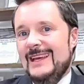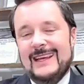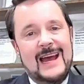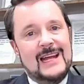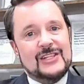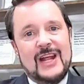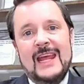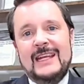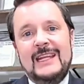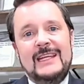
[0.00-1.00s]
gosh,
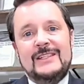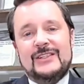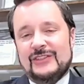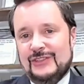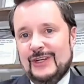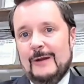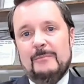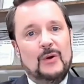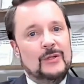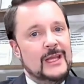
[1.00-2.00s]
I need to start
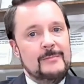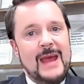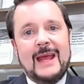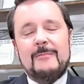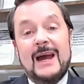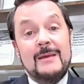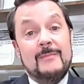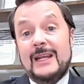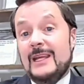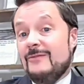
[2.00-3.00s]
pulling back my
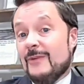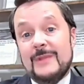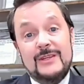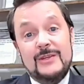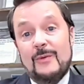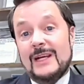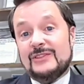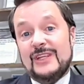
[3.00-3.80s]
money from the U.S.